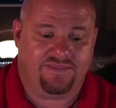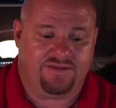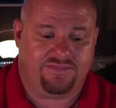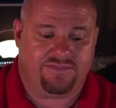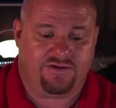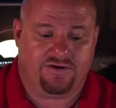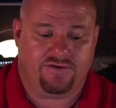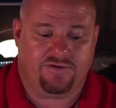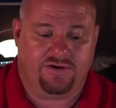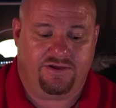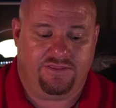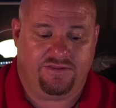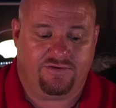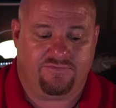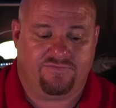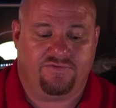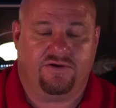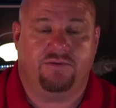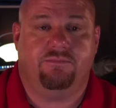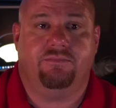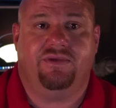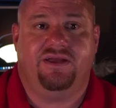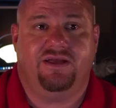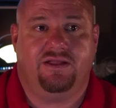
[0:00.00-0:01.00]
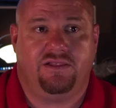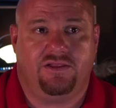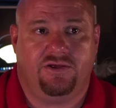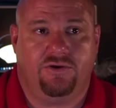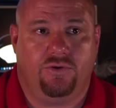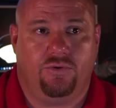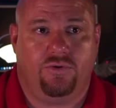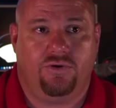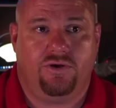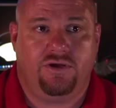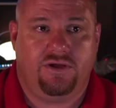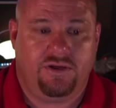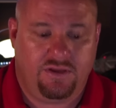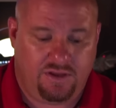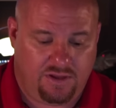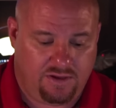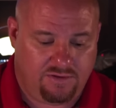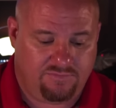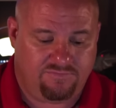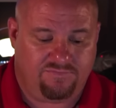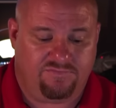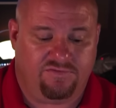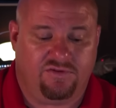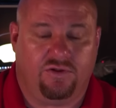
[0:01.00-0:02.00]
that they're either from Illinois,
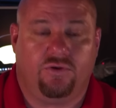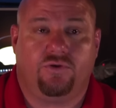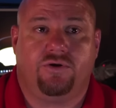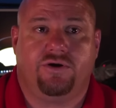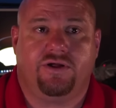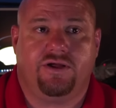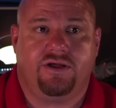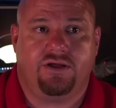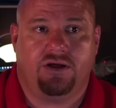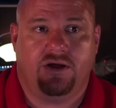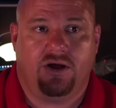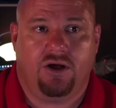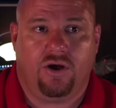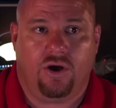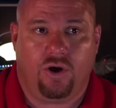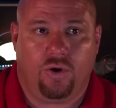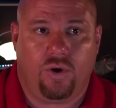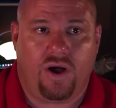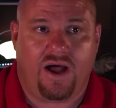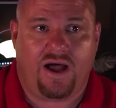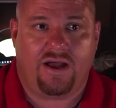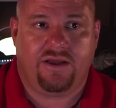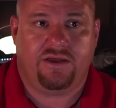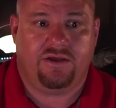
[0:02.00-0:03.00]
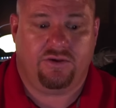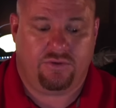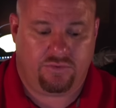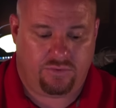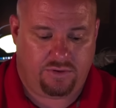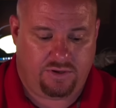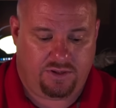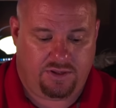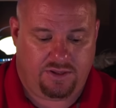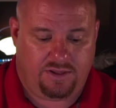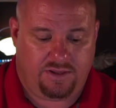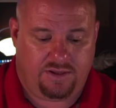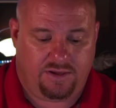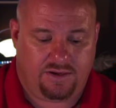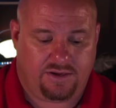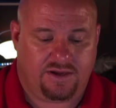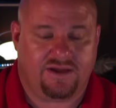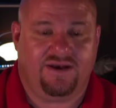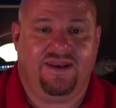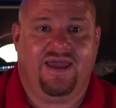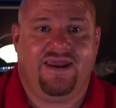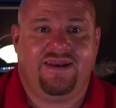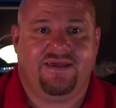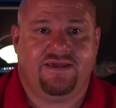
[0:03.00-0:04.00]
Florida, Ohio,
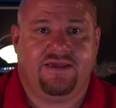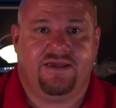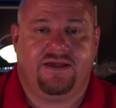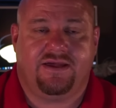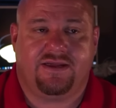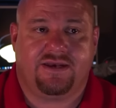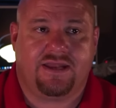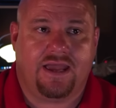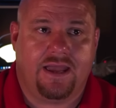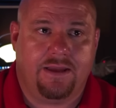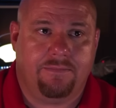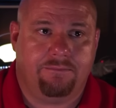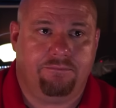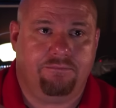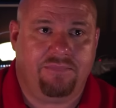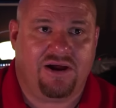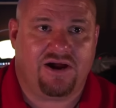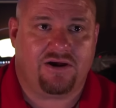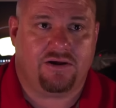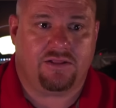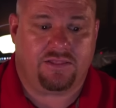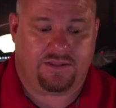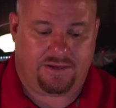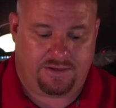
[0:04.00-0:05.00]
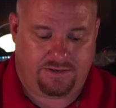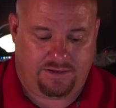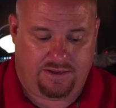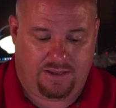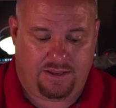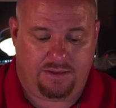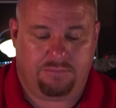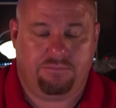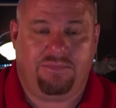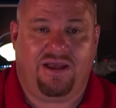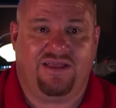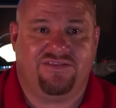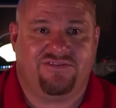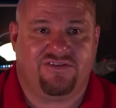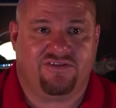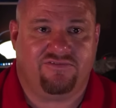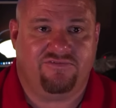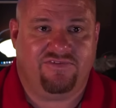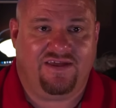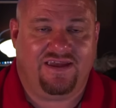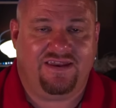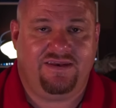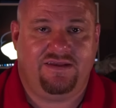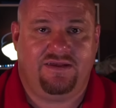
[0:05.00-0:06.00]
Connecticut, Maryland,
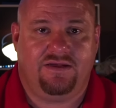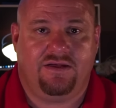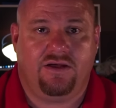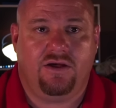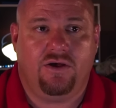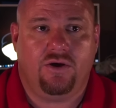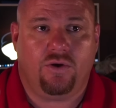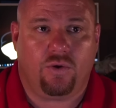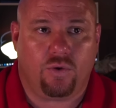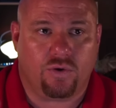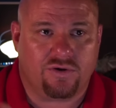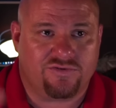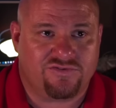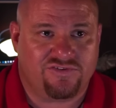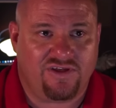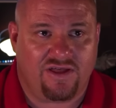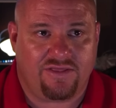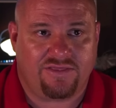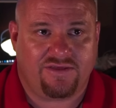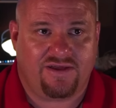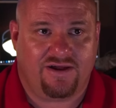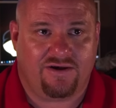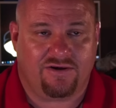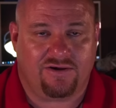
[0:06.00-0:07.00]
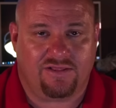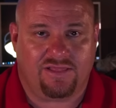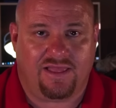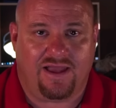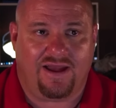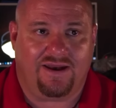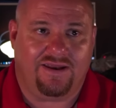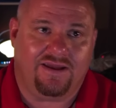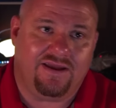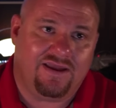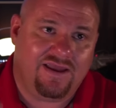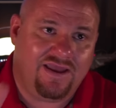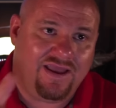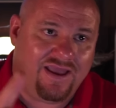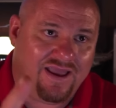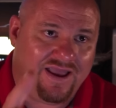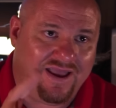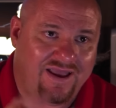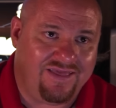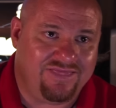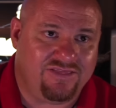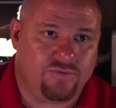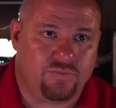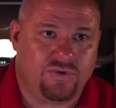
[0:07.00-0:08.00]
Pennsylvania, or South Carolina.
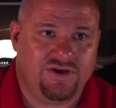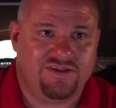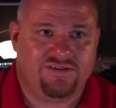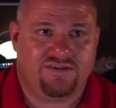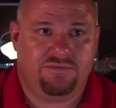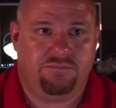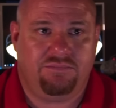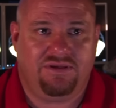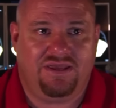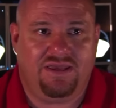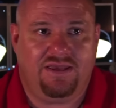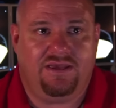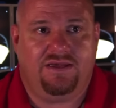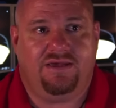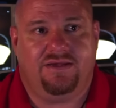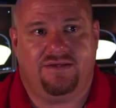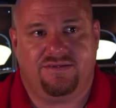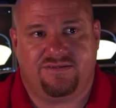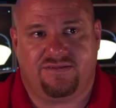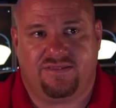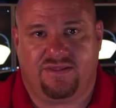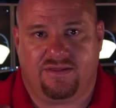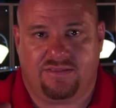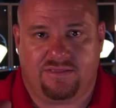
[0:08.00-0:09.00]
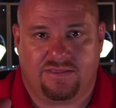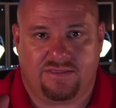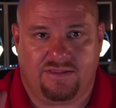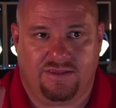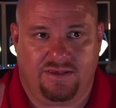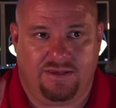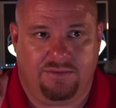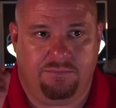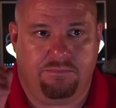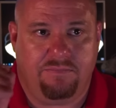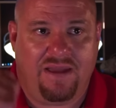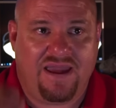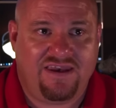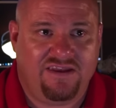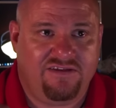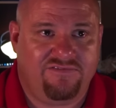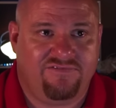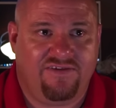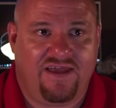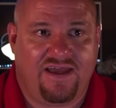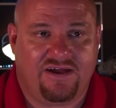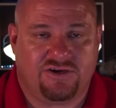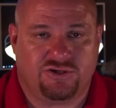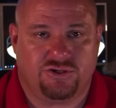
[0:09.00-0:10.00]
And the reason being is that the
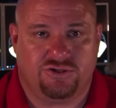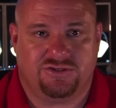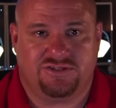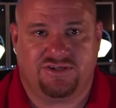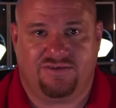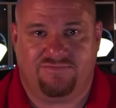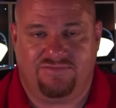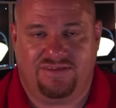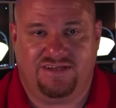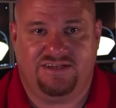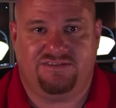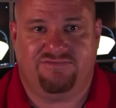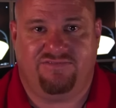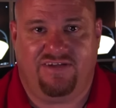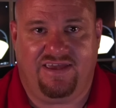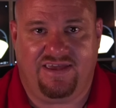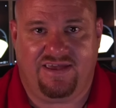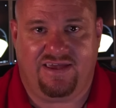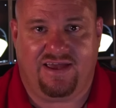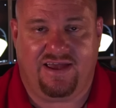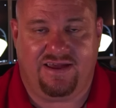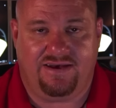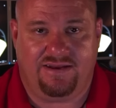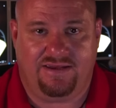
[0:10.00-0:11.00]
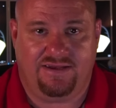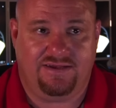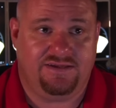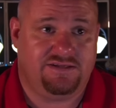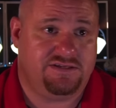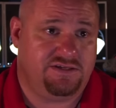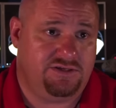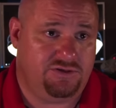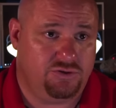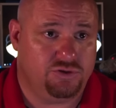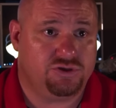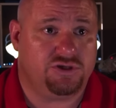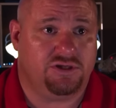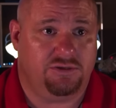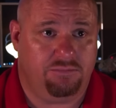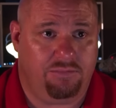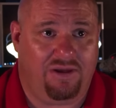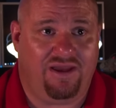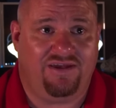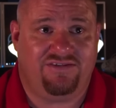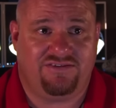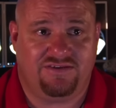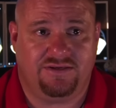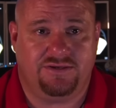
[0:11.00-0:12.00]
manufacturers of these fake IDs, usually
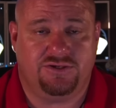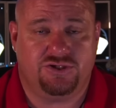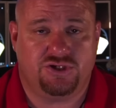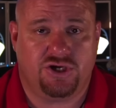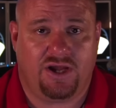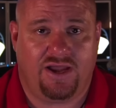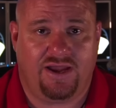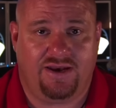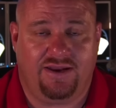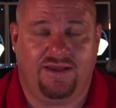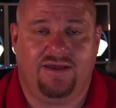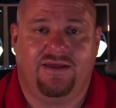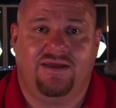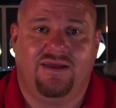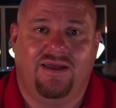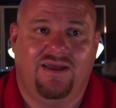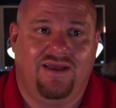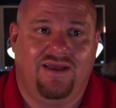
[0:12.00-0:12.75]
based in China,